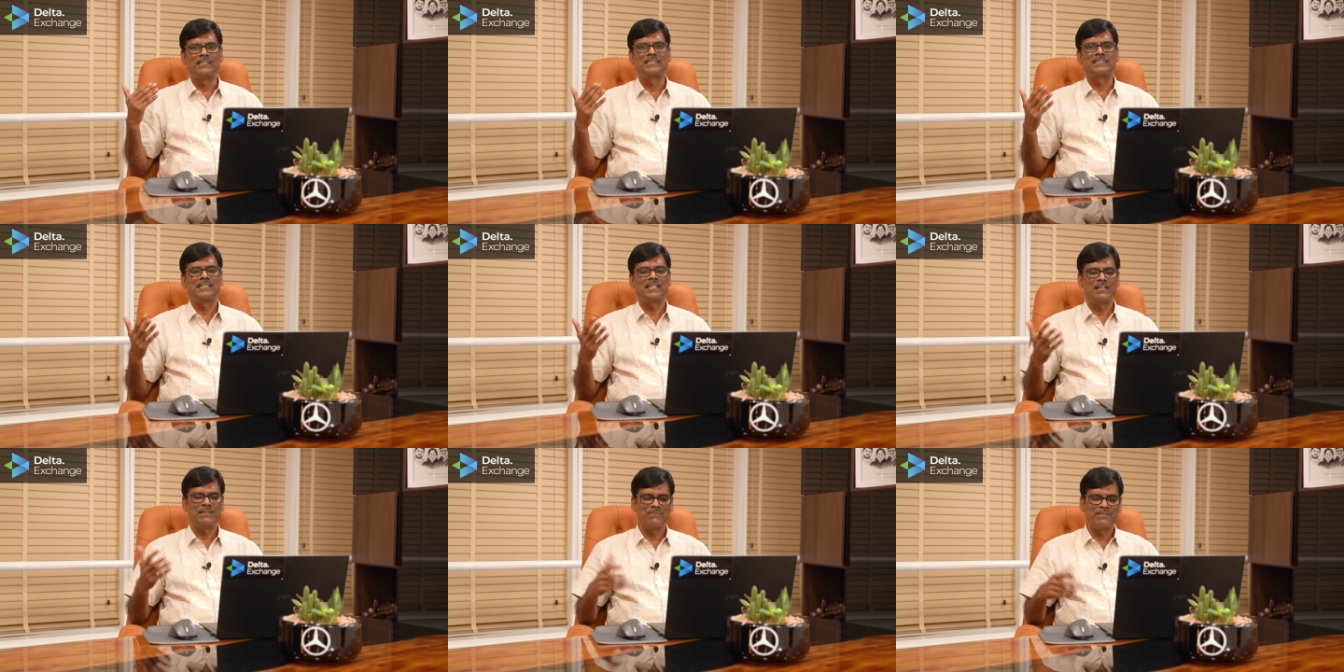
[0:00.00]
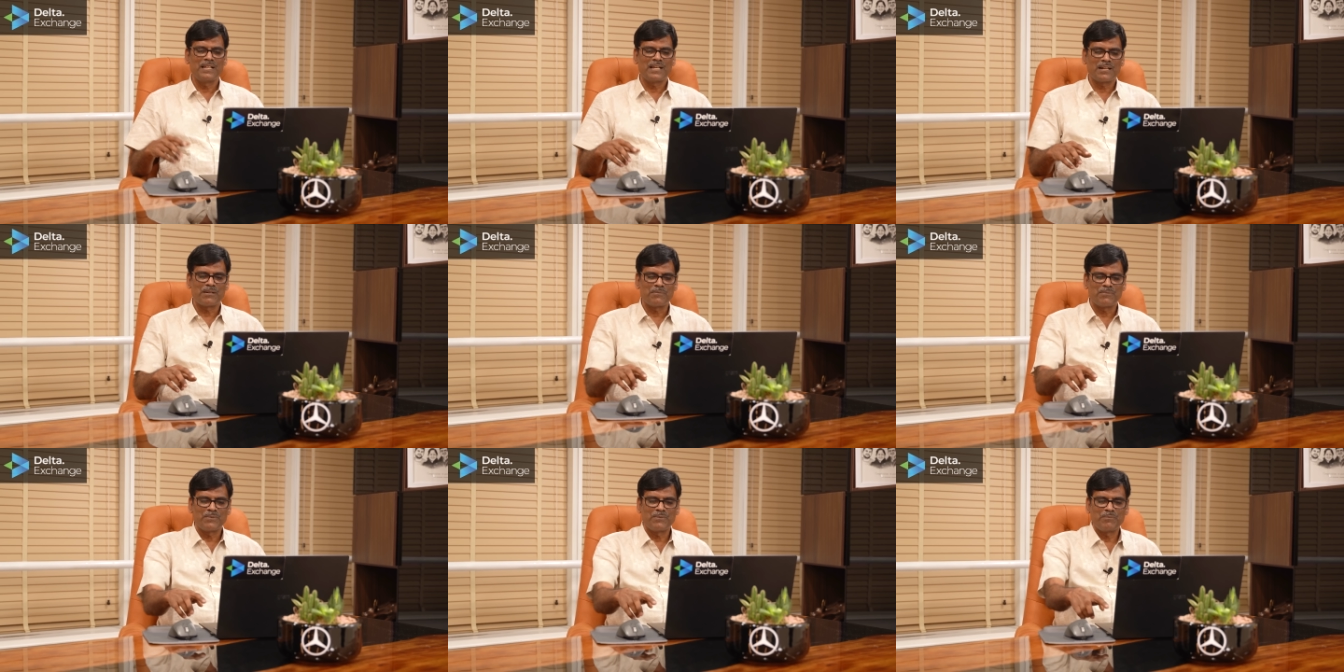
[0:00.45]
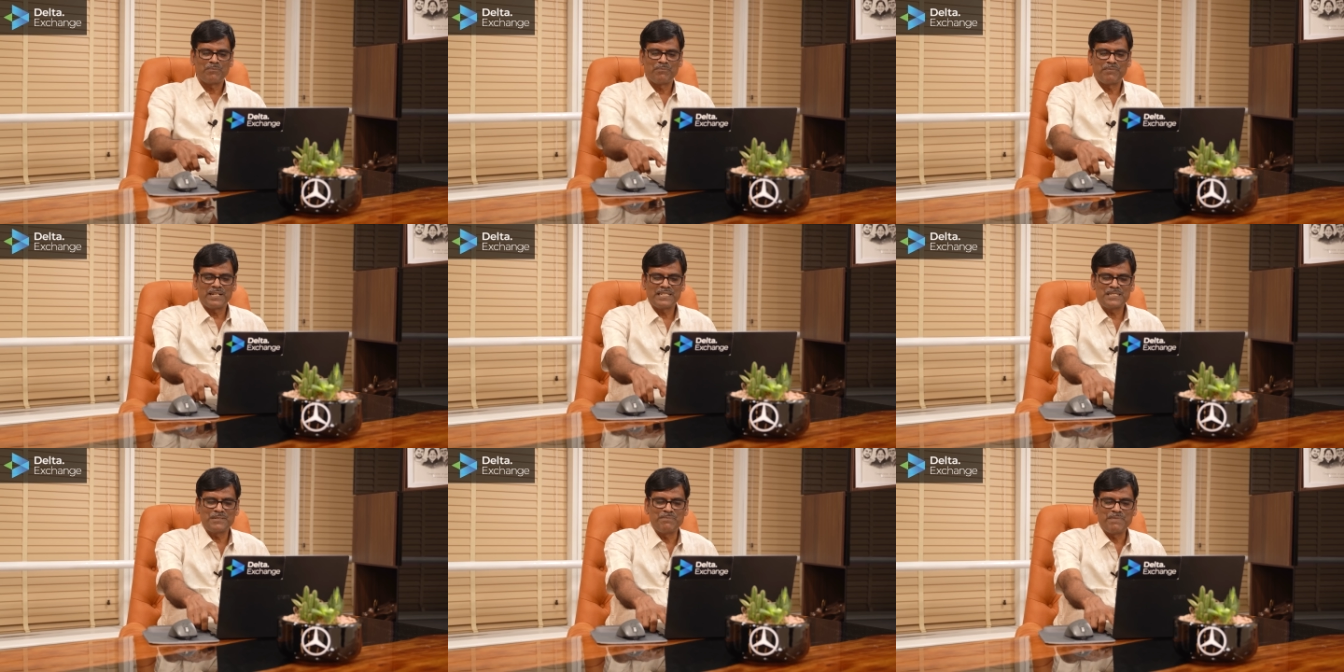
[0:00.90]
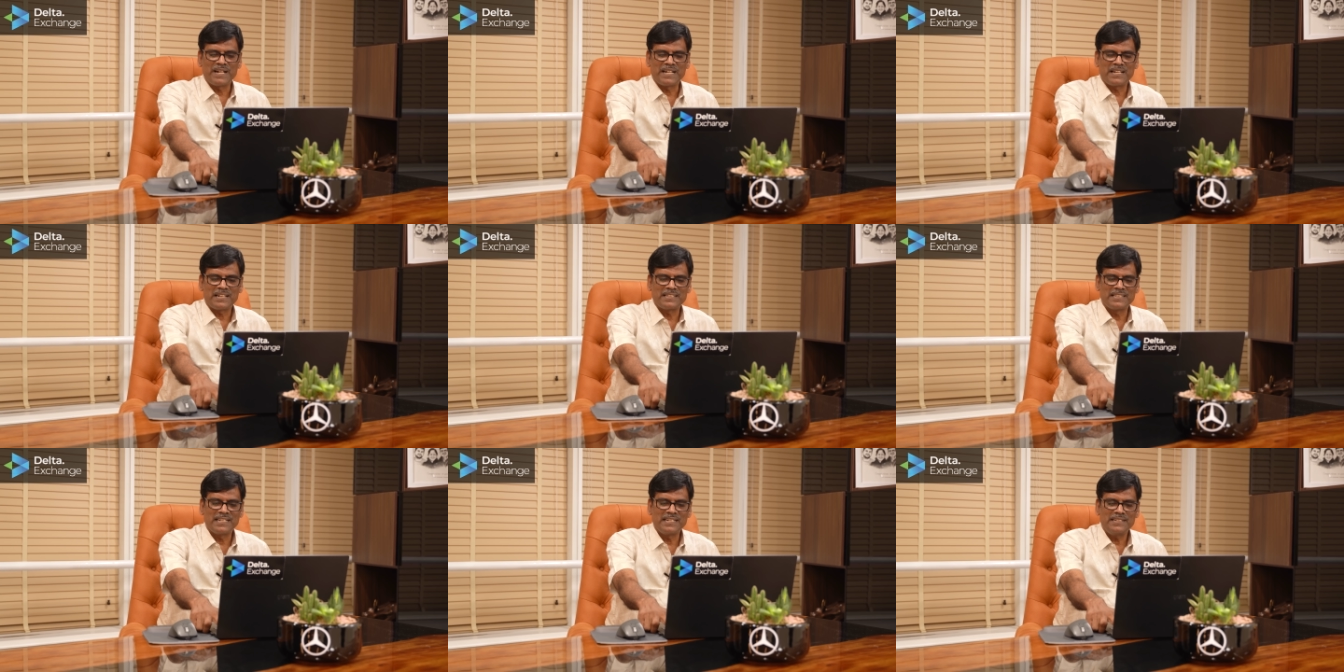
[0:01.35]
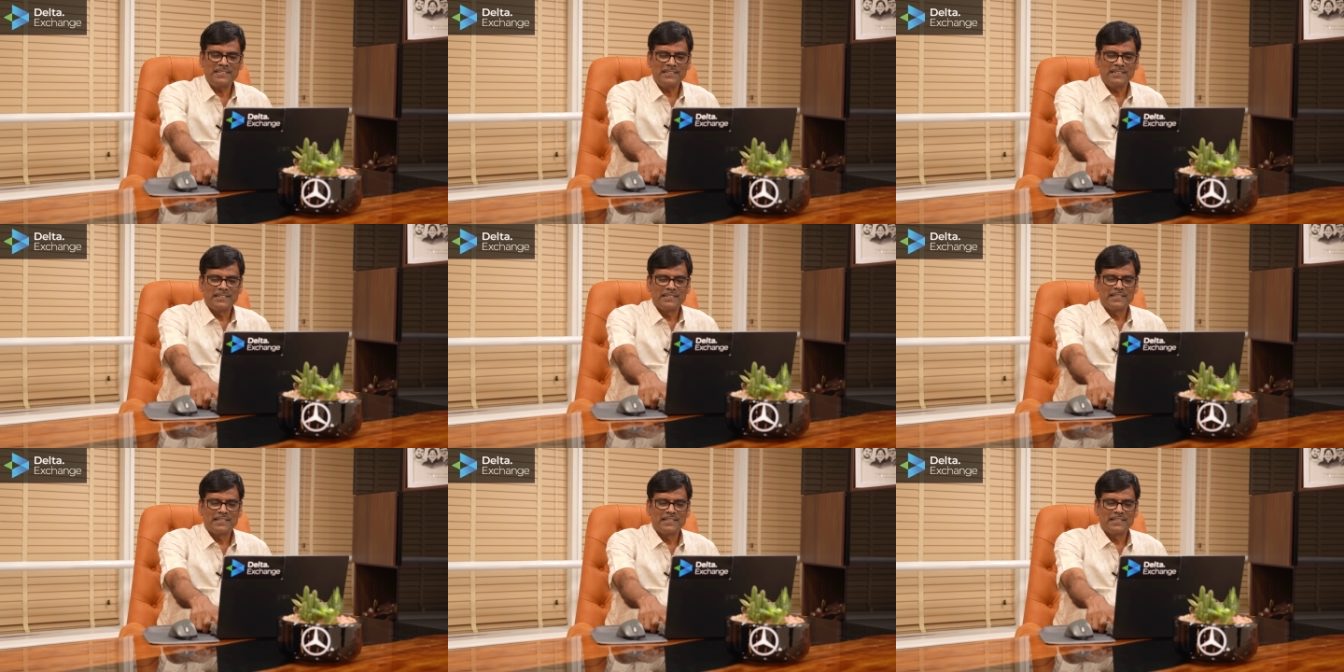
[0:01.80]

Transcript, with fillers: still we are much better than